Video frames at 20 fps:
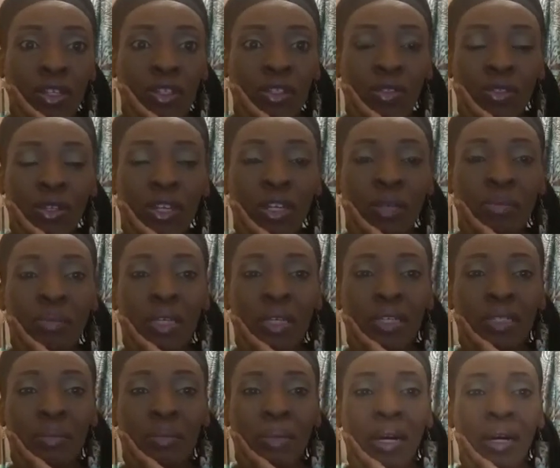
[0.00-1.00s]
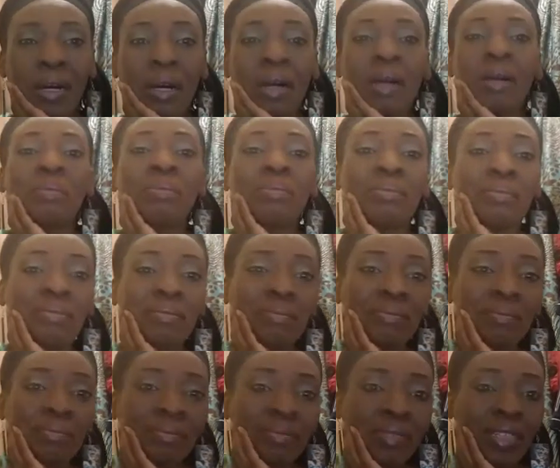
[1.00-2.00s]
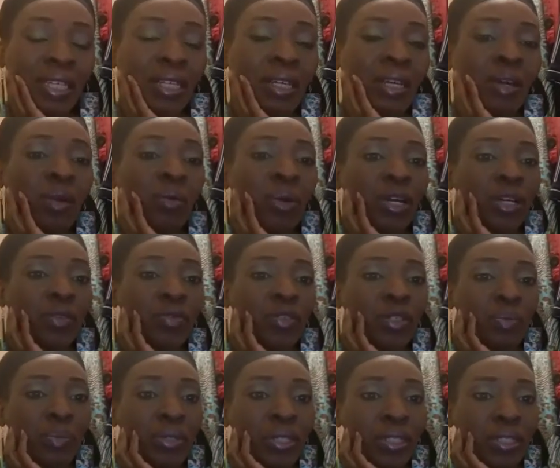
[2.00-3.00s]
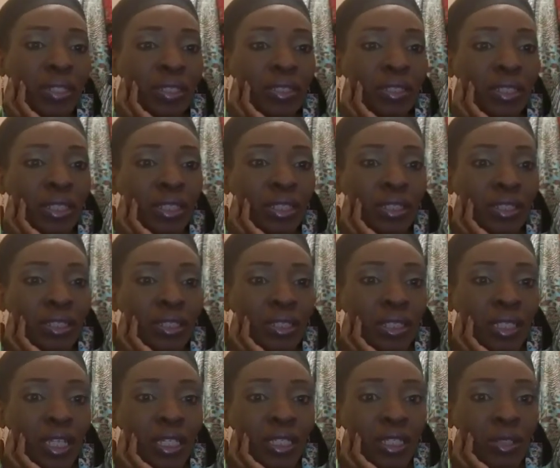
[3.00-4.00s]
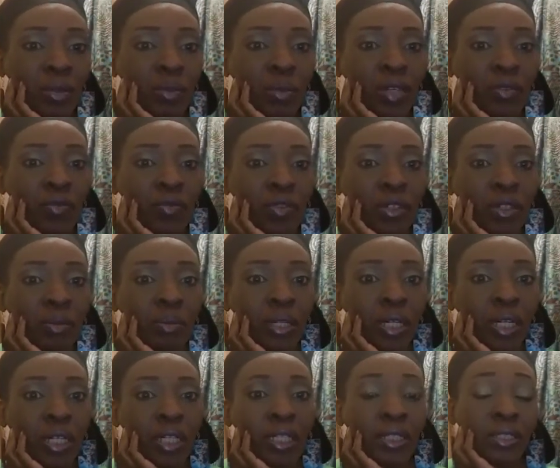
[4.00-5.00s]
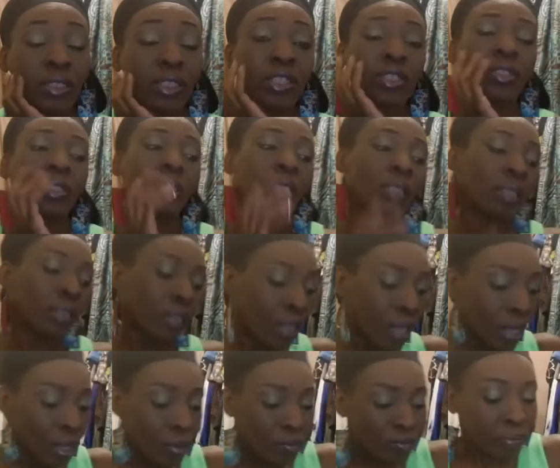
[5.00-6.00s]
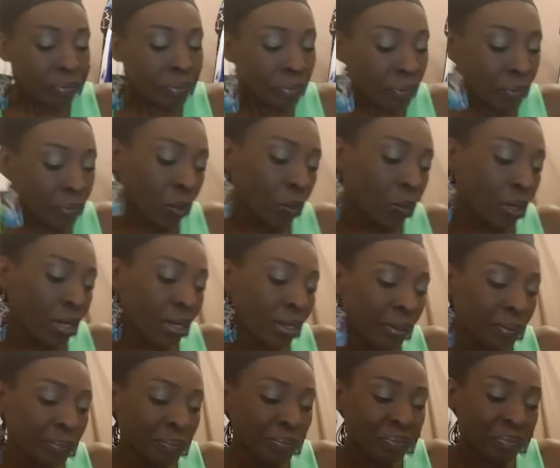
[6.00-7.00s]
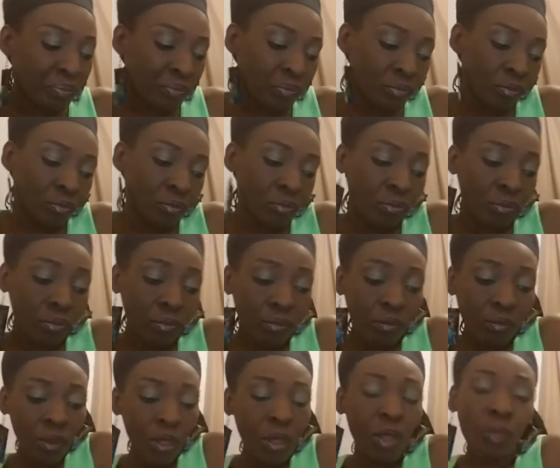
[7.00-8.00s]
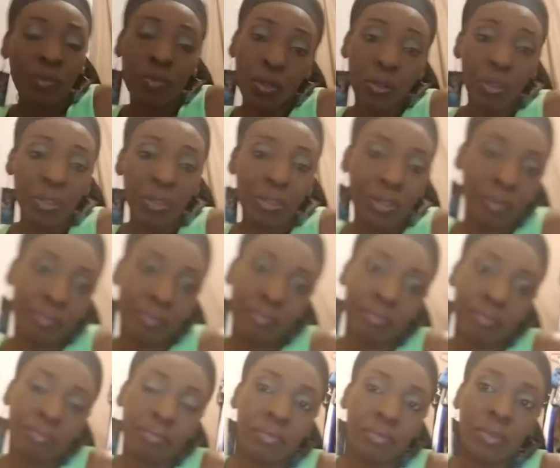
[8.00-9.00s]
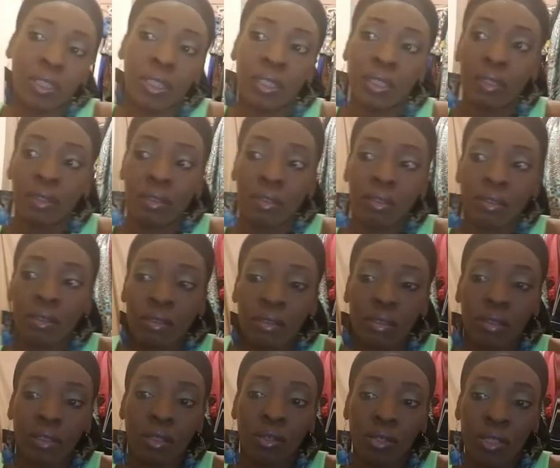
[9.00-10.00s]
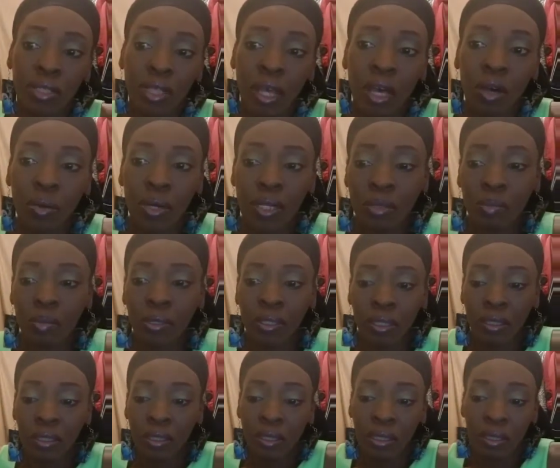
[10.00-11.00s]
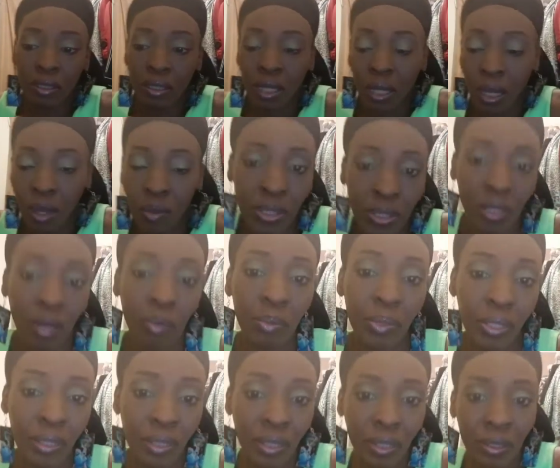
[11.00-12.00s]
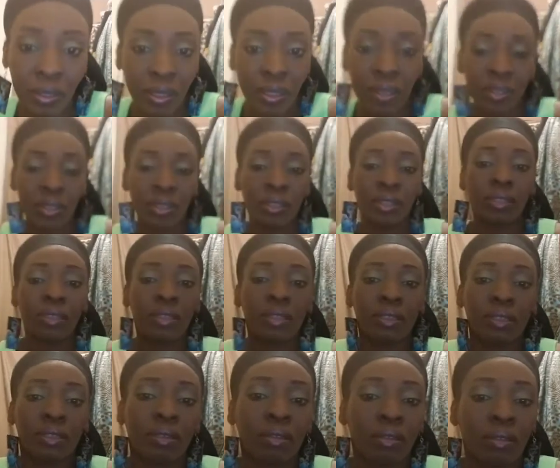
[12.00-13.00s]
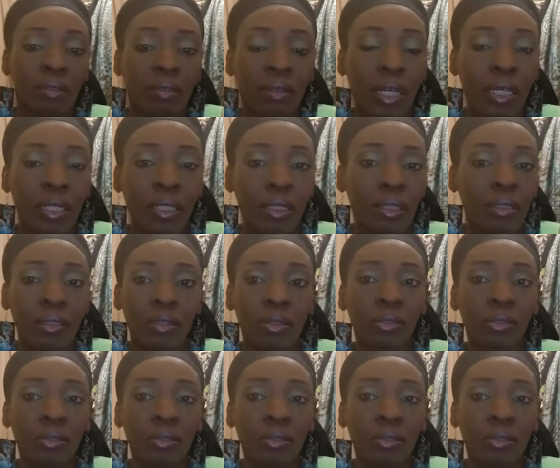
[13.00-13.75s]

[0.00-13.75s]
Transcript: You couldn't be his mom. Well, if you put conditions, it takes away from unconditionally. Well, of course, yeah. So it's always gonna be conditions. Like,